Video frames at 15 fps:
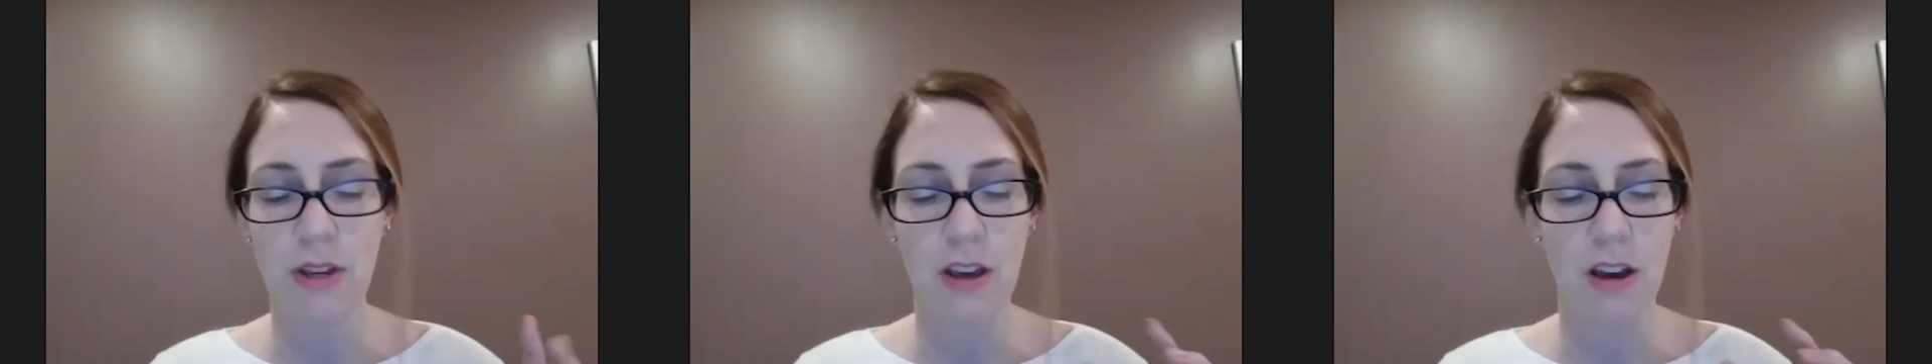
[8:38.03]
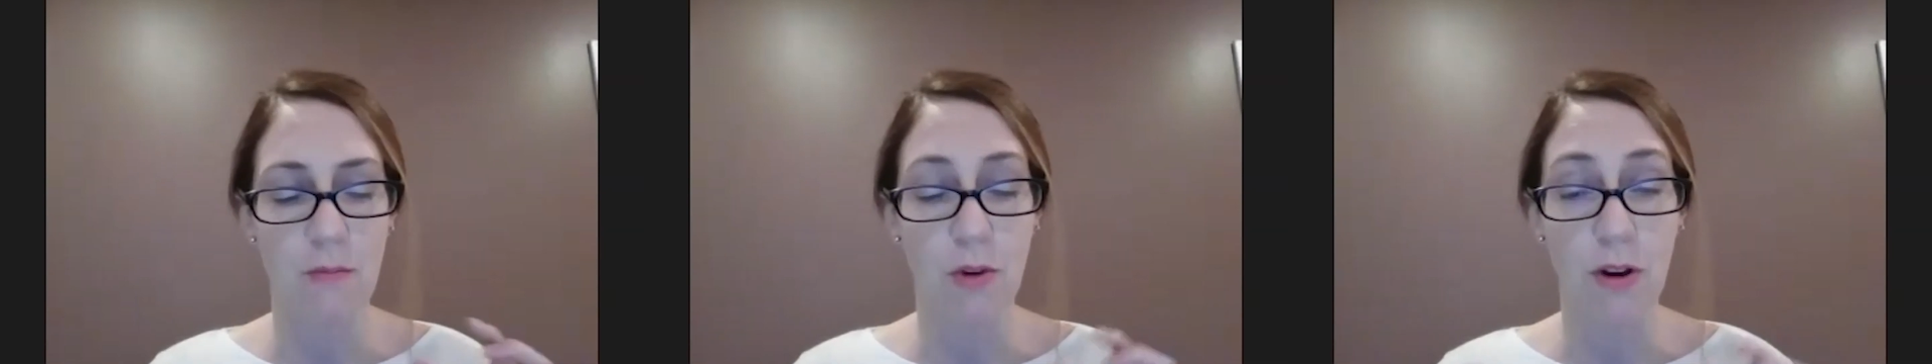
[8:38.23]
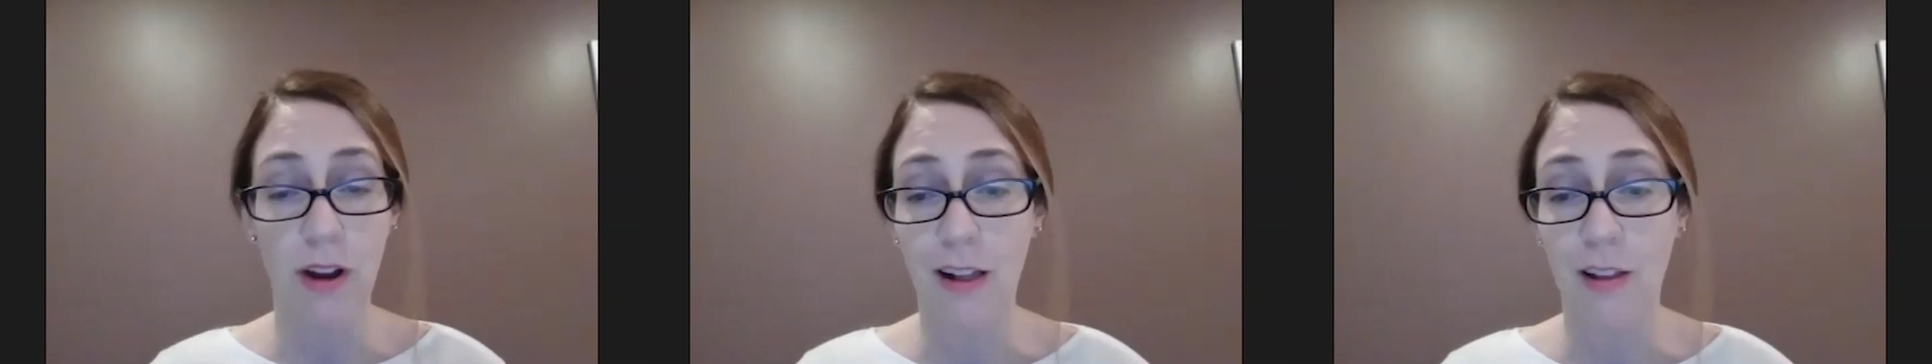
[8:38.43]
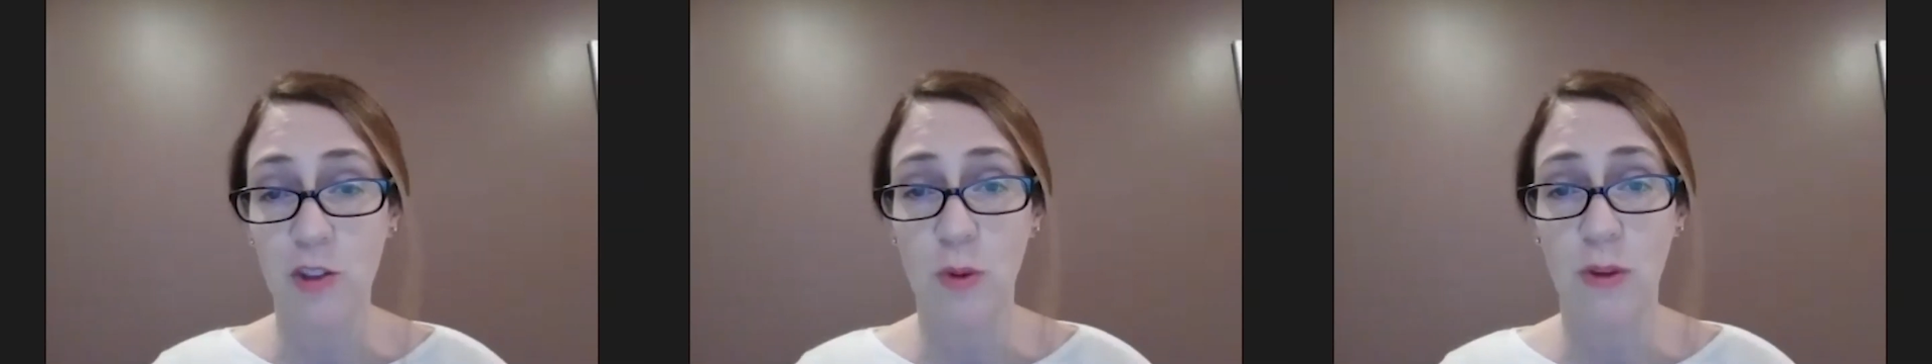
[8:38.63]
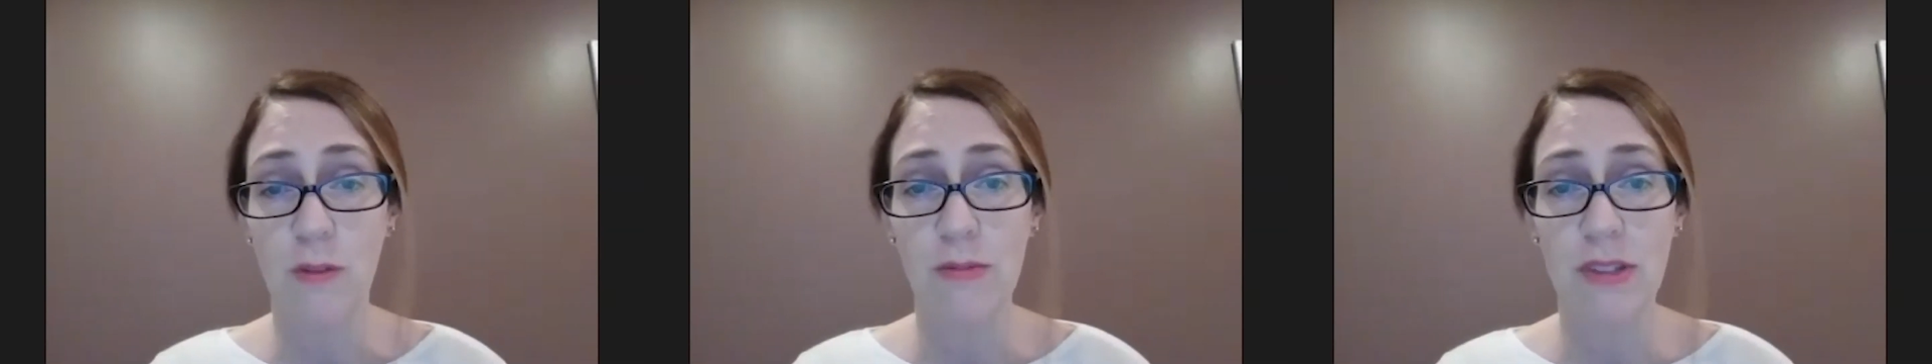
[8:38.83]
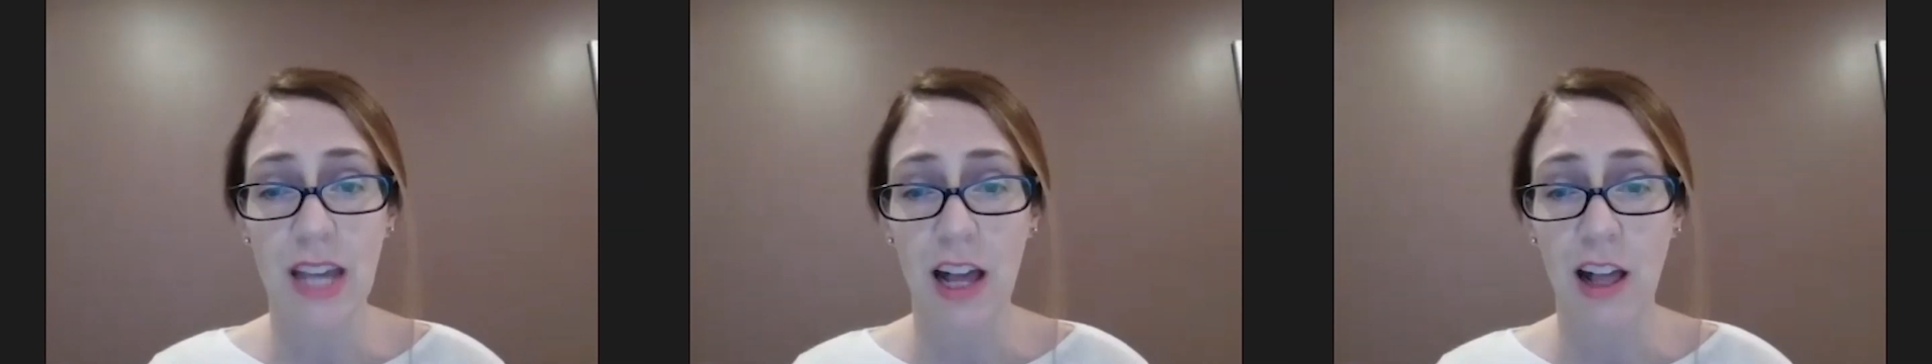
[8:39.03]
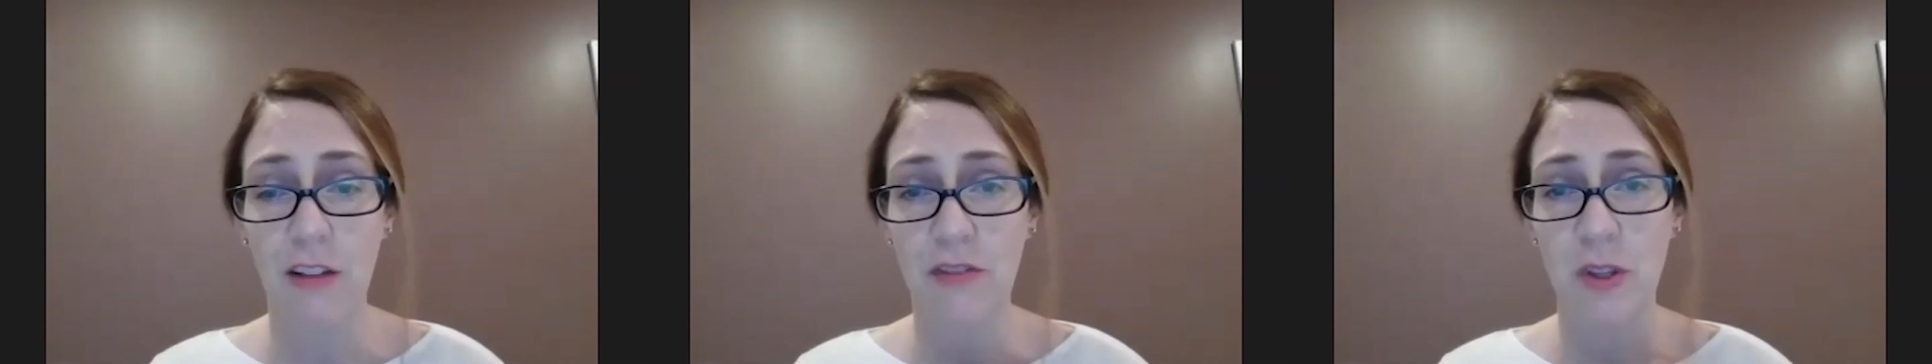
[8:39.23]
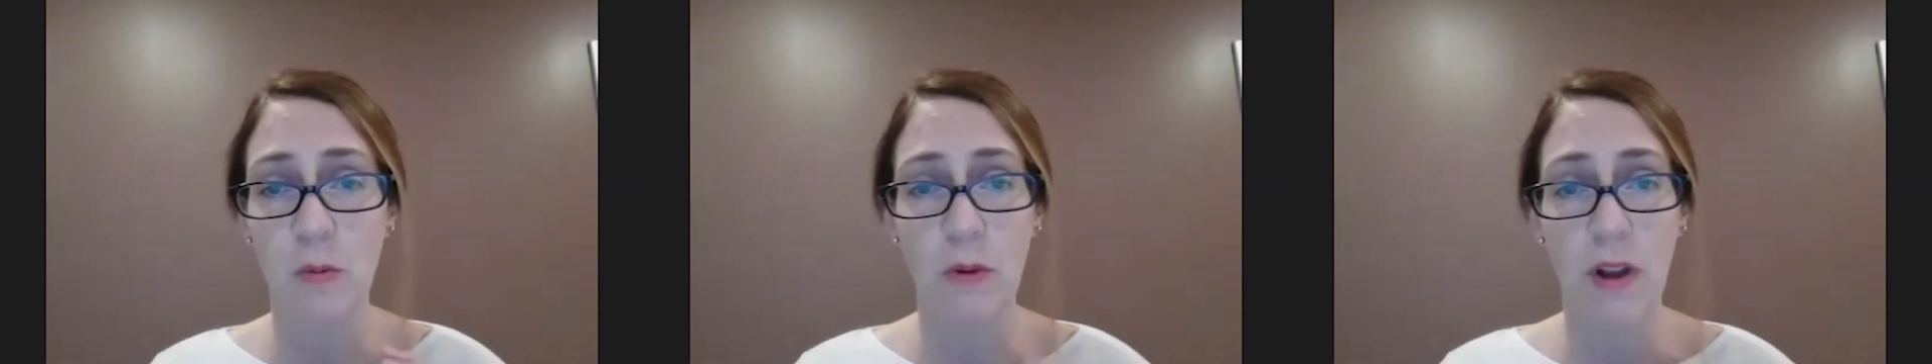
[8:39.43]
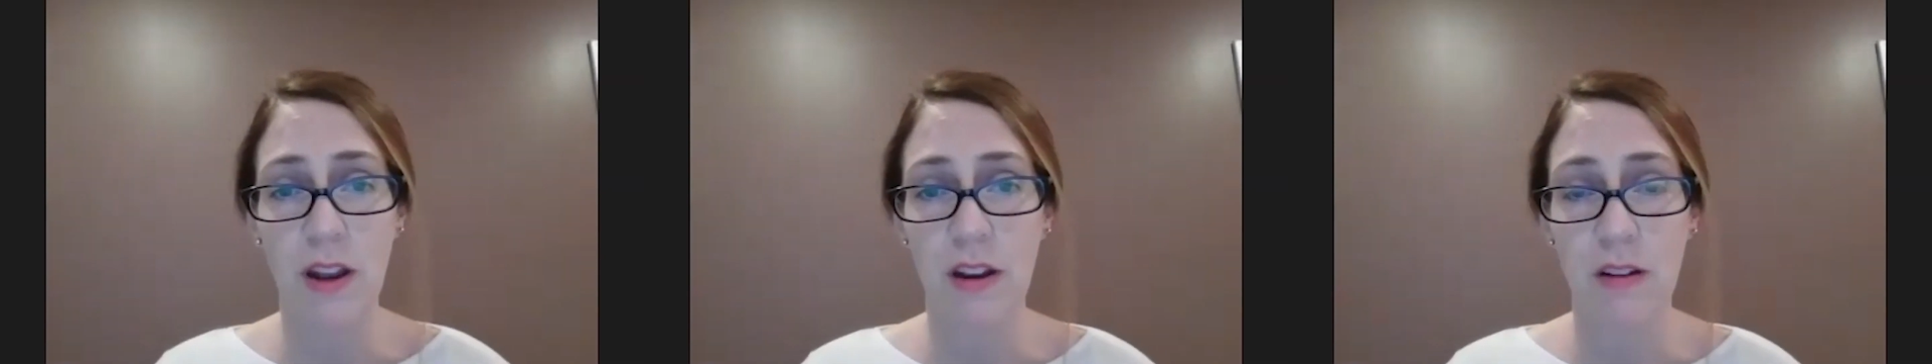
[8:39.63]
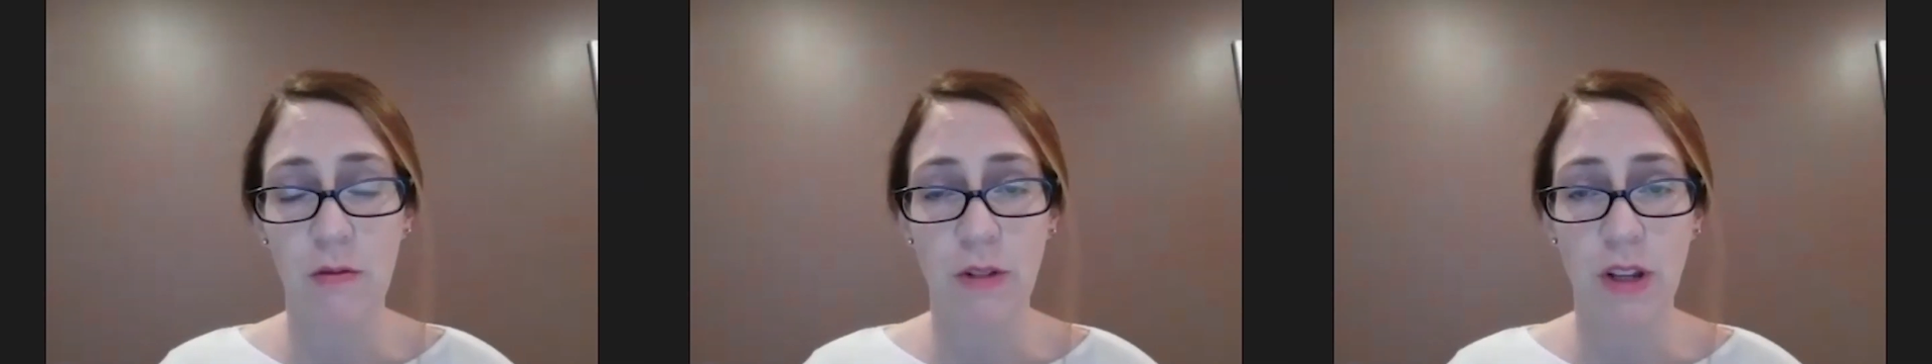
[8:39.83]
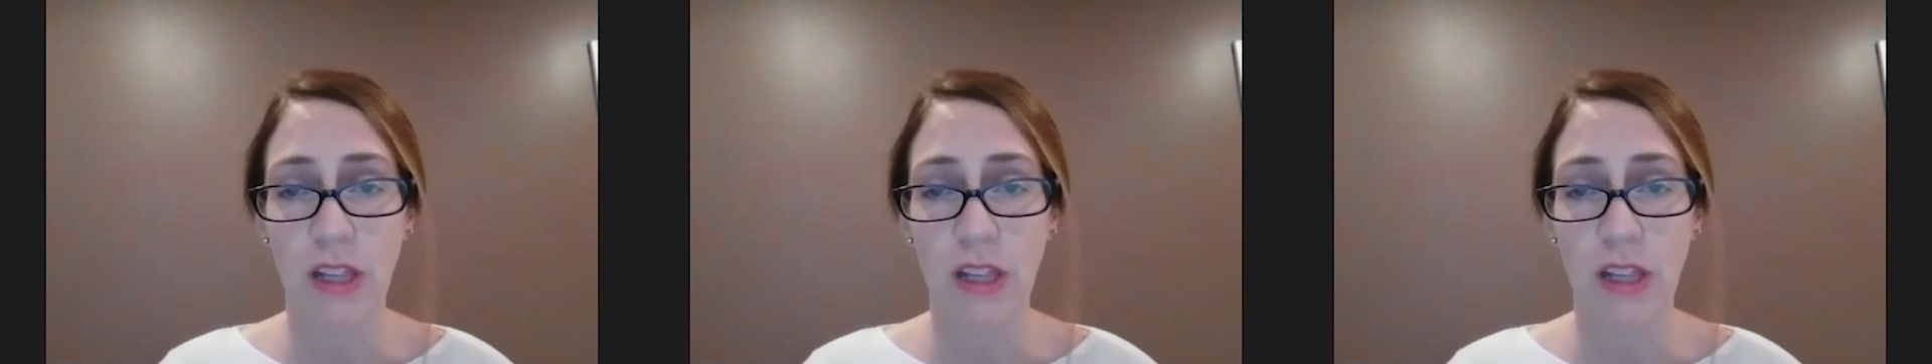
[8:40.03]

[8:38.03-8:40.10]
become more knowledgeable themselves and